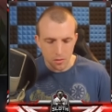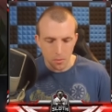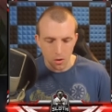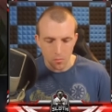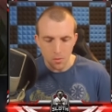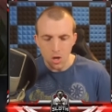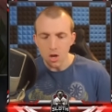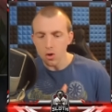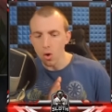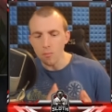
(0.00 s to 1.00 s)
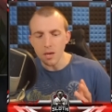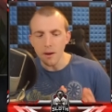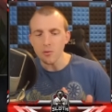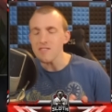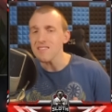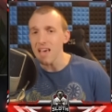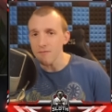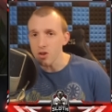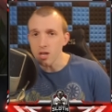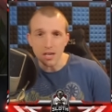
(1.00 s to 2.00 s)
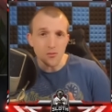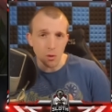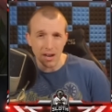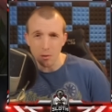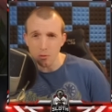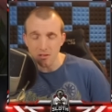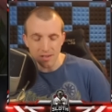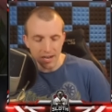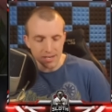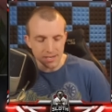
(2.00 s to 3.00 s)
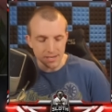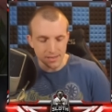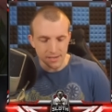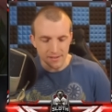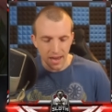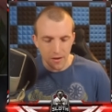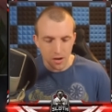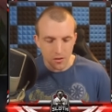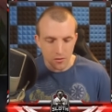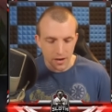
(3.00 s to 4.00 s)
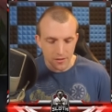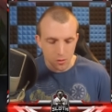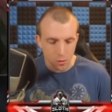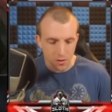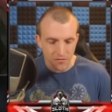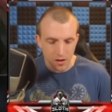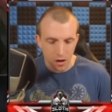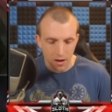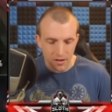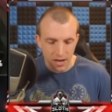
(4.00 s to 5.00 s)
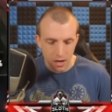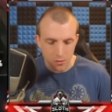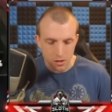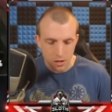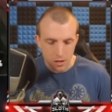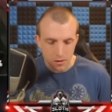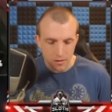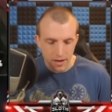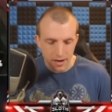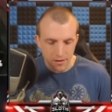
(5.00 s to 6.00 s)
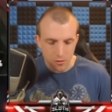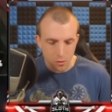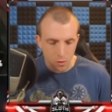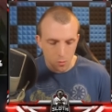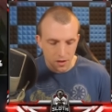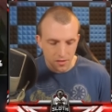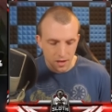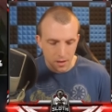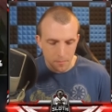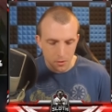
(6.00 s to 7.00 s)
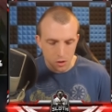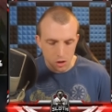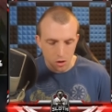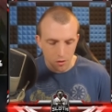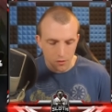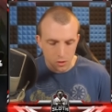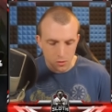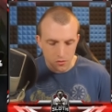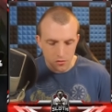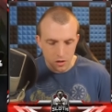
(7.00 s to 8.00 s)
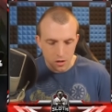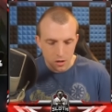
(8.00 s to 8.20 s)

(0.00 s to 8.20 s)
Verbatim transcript: the bottom. Normally about 7 is what I will send into this area. So let's go with the Lava Hound. Then let's go with a bunch of loons,